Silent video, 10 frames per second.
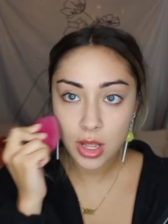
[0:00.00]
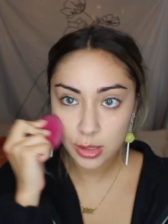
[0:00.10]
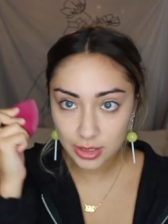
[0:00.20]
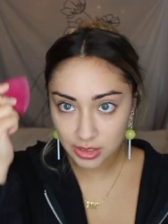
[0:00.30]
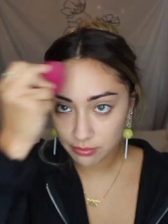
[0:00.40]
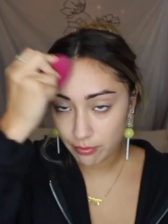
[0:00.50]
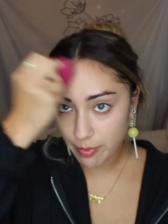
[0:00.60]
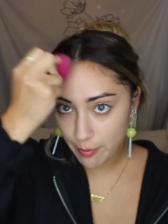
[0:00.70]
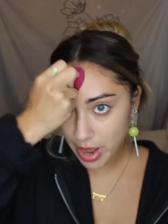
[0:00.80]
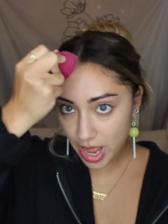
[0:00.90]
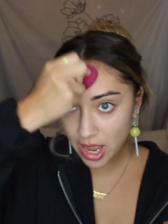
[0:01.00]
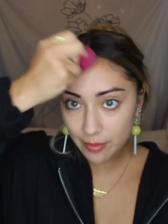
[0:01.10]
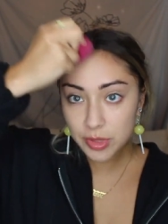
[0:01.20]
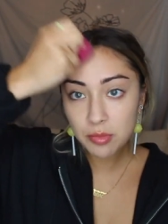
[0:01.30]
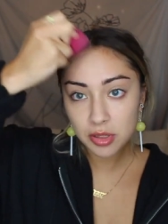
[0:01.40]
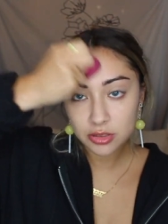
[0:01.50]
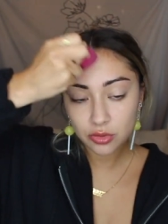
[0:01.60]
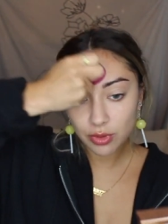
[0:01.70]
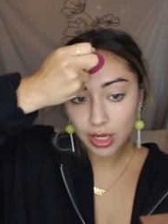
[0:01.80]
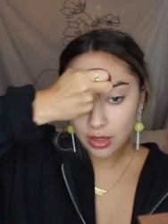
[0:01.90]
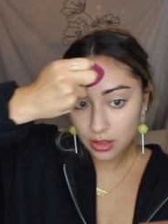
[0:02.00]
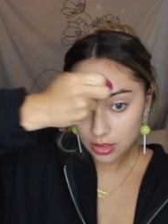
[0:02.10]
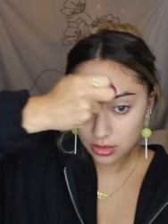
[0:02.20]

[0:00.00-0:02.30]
Let's bob the build away.